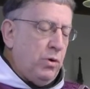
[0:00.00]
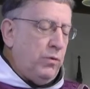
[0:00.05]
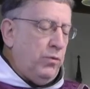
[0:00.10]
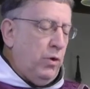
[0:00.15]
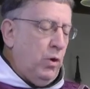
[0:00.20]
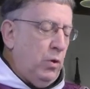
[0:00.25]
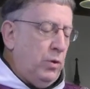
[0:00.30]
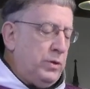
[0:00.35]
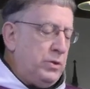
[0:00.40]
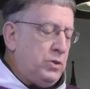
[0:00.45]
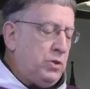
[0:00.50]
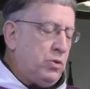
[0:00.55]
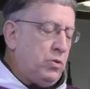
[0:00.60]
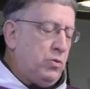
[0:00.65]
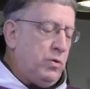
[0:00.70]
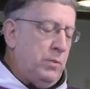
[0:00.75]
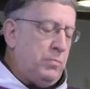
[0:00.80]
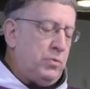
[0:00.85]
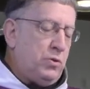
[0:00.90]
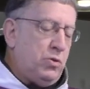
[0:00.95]
of Holy
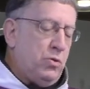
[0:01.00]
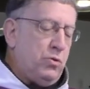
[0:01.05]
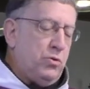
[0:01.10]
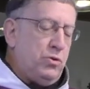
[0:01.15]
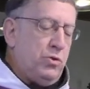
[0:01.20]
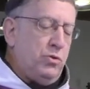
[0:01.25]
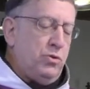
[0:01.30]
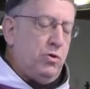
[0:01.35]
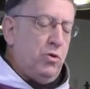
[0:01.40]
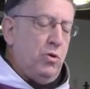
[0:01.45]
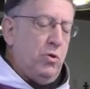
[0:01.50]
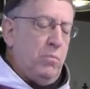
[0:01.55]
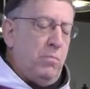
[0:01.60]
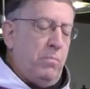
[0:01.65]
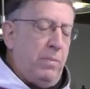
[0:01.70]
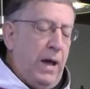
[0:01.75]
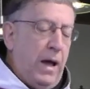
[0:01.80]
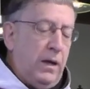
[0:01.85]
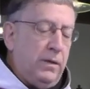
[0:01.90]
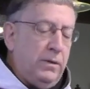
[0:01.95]
Scripture to
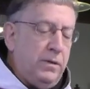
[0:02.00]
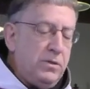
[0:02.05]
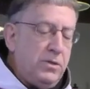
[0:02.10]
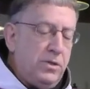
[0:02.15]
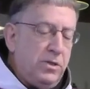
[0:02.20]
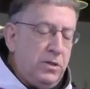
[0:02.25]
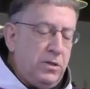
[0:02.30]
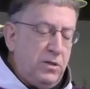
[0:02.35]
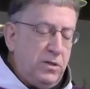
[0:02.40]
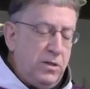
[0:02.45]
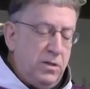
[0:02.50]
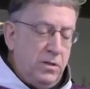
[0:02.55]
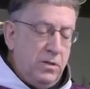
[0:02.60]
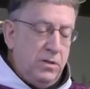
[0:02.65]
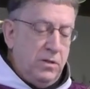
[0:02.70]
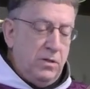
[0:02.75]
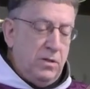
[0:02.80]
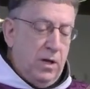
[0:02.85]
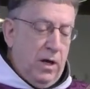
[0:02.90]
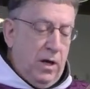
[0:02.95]
turn back
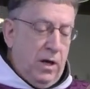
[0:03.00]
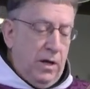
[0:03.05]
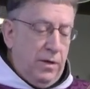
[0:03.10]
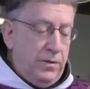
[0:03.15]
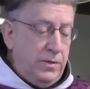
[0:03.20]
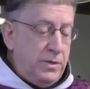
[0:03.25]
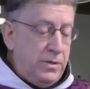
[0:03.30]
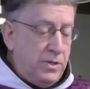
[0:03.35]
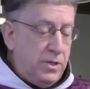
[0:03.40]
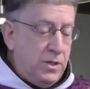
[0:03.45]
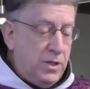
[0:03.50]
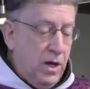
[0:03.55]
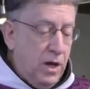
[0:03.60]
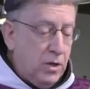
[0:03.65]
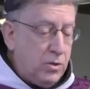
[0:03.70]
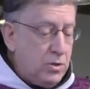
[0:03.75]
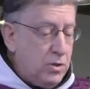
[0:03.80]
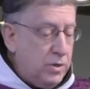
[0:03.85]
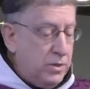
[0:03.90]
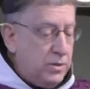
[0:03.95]
the
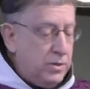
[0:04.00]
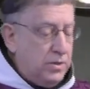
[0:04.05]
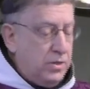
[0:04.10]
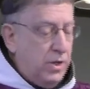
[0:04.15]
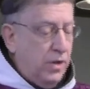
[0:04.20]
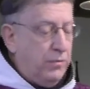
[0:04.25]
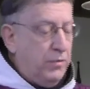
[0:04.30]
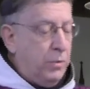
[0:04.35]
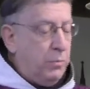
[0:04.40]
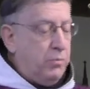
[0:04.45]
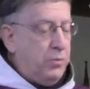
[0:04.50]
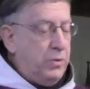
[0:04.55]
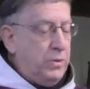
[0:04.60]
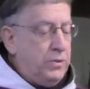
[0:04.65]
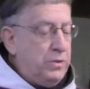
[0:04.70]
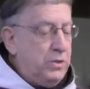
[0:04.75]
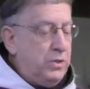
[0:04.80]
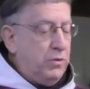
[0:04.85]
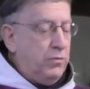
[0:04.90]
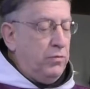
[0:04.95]
seductions of the
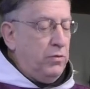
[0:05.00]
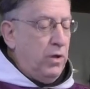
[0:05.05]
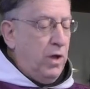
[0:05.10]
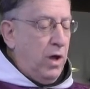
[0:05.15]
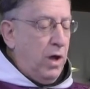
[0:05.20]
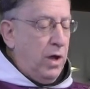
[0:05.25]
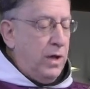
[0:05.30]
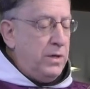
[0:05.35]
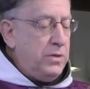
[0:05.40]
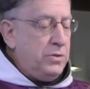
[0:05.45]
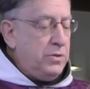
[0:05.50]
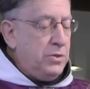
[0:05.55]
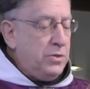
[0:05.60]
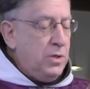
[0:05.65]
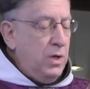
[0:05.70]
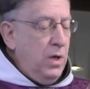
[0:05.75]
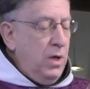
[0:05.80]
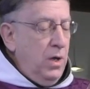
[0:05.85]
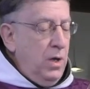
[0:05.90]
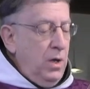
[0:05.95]
prince of lies.
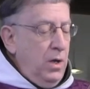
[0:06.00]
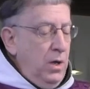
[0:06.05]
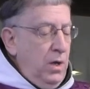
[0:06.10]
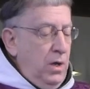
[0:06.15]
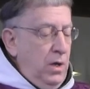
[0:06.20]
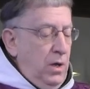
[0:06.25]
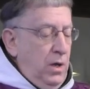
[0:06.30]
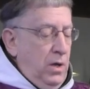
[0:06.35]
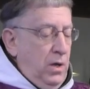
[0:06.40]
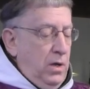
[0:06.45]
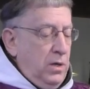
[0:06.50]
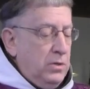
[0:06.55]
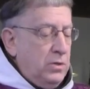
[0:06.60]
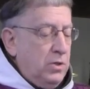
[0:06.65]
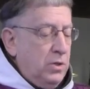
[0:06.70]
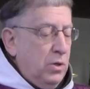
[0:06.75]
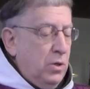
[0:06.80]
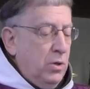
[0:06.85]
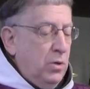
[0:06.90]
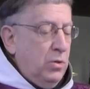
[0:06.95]
And
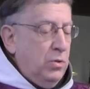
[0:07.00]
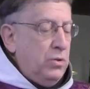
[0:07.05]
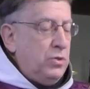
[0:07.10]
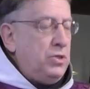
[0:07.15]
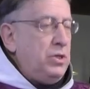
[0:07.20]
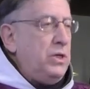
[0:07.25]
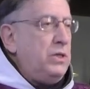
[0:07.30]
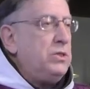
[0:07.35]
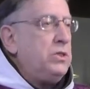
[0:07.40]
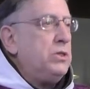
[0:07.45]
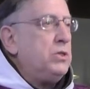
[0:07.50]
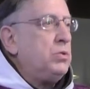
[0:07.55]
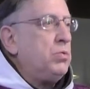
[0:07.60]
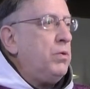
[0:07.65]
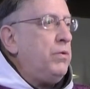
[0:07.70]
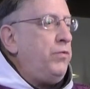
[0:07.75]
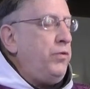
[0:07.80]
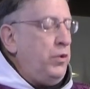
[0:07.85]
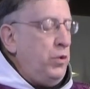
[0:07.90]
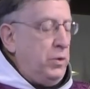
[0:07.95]
so Jesus
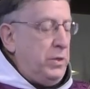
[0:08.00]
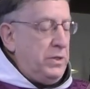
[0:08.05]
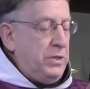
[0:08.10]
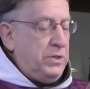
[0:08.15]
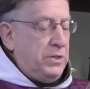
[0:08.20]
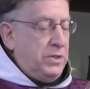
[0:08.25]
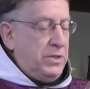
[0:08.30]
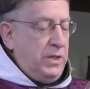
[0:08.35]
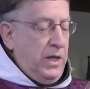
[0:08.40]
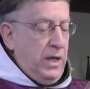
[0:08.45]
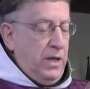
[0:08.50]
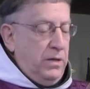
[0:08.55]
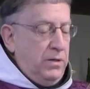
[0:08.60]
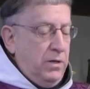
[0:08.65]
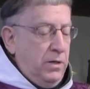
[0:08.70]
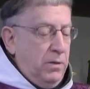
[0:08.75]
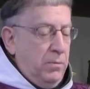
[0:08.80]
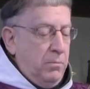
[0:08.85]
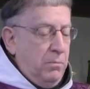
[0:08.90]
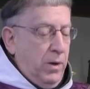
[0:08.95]
refuted
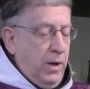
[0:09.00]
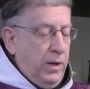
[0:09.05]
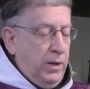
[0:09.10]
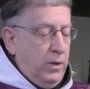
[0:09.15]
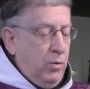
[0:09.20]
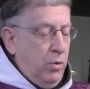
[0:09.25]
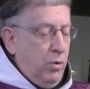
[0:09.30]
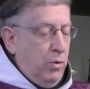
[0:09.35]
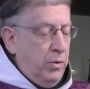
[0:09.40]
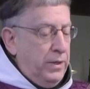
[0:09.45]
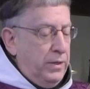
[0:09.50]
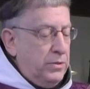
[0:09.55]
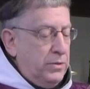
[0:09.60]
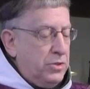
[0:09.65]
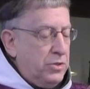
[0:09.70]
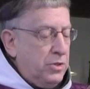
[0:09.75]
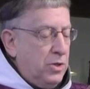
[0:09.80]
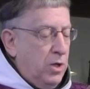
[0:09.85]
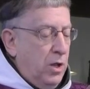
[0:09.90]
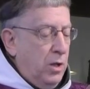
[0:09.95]
Satan by quoting
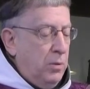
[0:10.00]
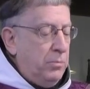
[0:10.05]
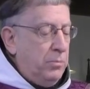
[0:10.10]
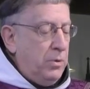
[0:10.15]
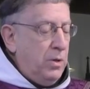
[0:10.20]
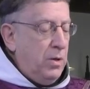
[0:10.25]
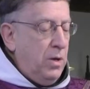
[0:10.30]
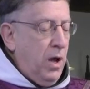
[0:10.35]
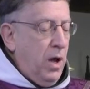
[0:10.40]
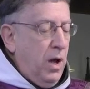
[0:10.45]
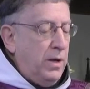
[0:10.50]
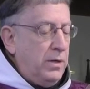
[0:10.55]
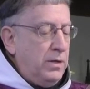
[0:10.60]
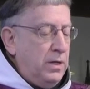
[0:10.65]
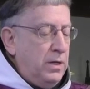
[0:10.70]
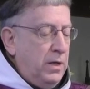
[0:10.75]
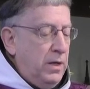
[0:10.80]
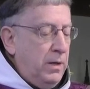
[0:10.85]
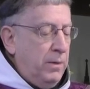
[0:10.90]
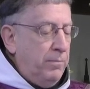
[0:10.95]
Psalm
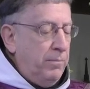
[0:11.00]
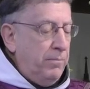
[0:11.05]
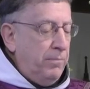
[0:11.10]
90.